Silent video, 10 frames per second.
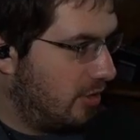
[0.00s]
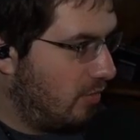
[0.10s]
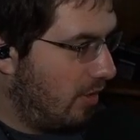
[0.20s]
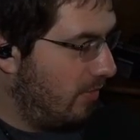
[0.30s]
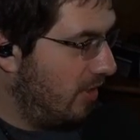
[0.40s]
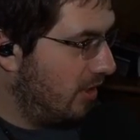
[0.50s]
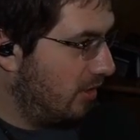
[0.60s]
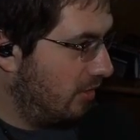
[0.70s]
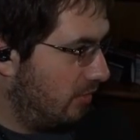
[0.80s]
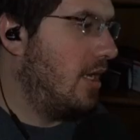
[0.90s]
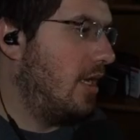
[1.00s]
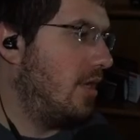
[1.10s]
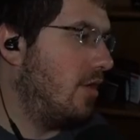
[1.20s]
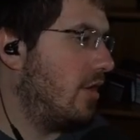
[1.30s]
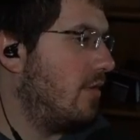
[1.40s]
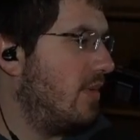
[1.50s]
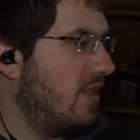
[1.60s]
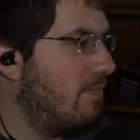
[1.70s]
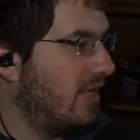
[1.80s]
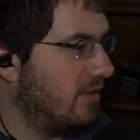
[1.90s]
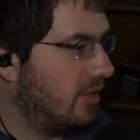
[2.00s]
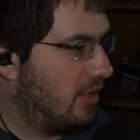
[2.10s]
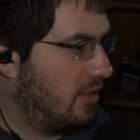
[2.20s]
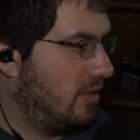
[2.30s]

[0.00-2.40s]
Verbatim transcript: you want me to do. You're gonna be the builder.